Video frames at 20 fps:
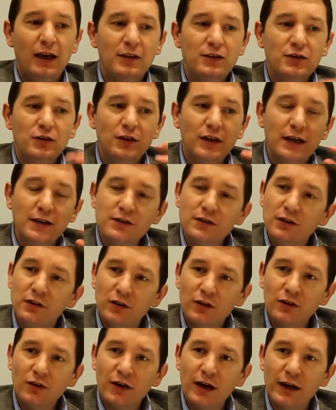So that's
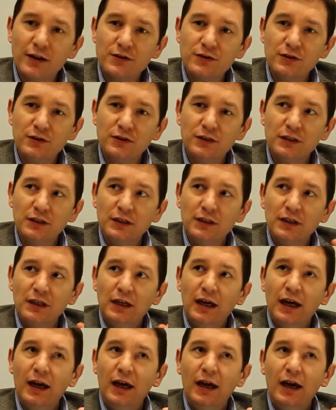another asset.
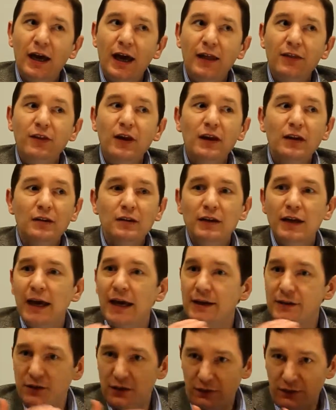And then the
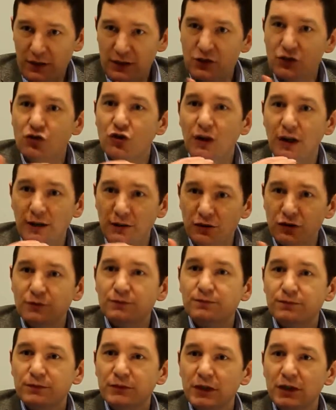asset of exchange.
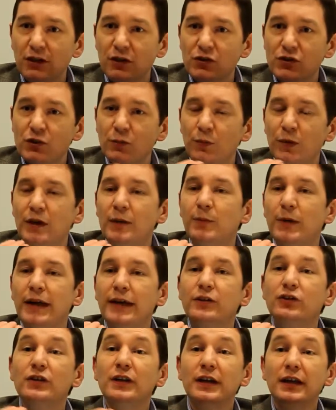So people
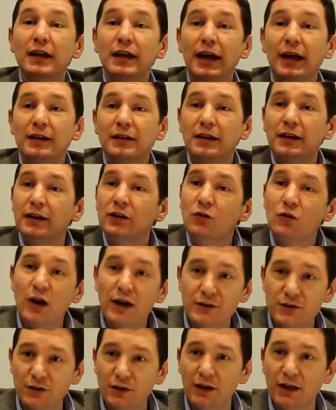actually connecting
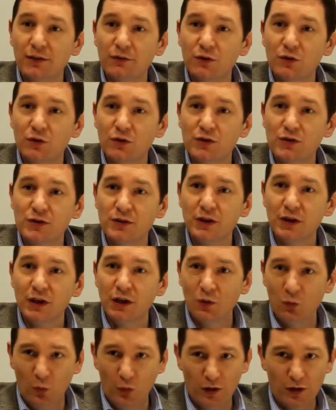across the life course.
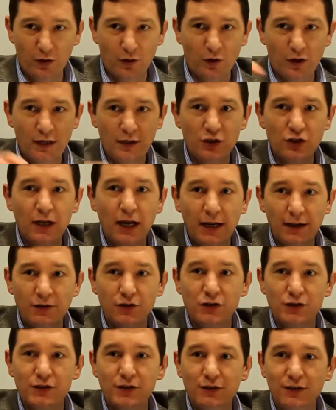One of the great
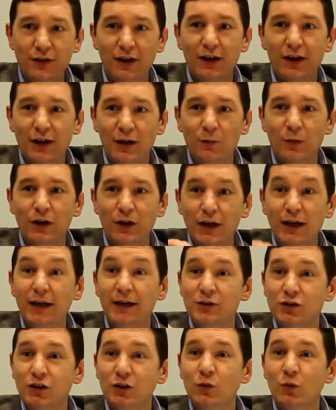challenges in thinking about
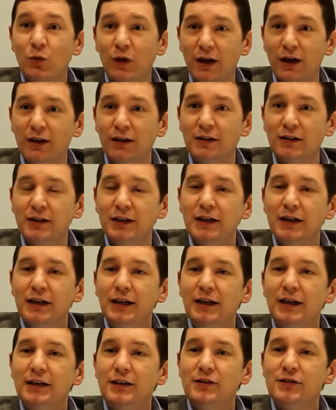aging well
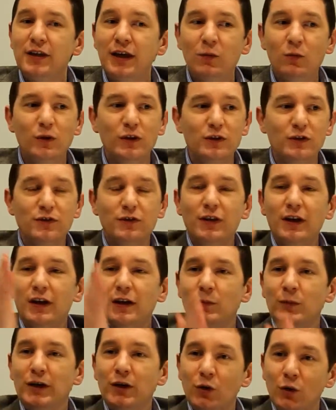is that we just
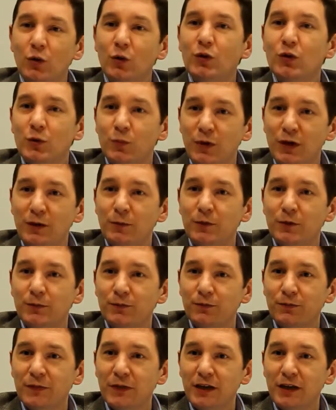think about older people,